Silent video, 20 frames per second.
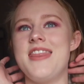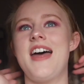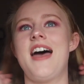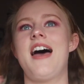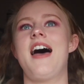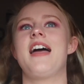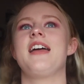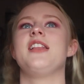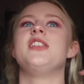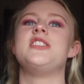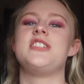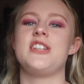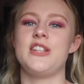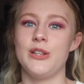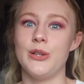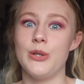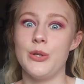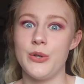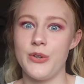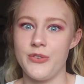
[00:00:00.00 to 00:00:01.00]
that I
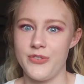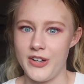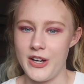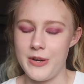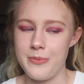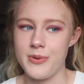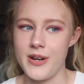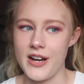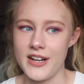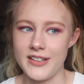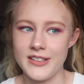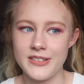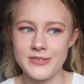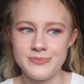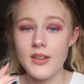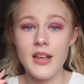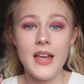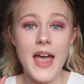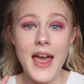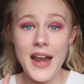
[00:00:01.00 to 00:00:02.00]
did look very
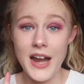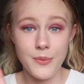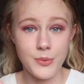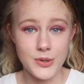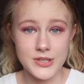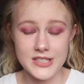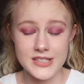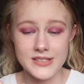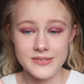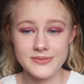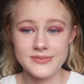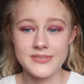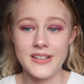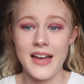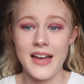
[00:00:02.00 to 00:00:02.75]
pregnant, and I wasn't.